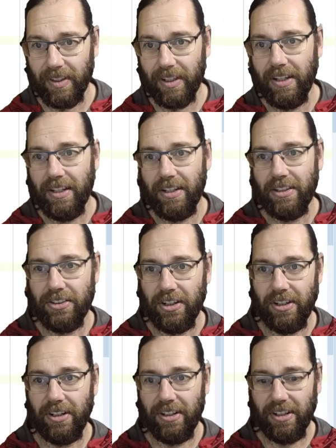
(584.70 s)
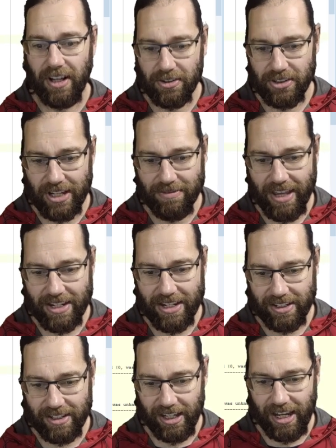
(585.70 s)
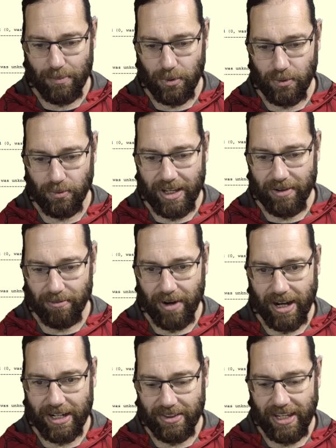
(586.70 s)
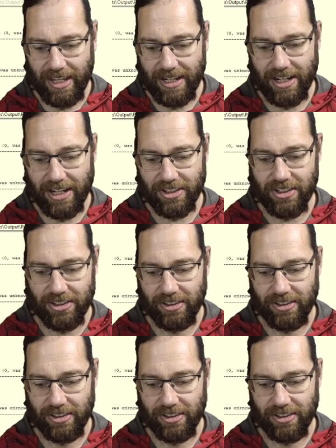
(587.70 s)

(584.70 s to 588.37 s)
So I'll save that, and we'll rerun the analysis.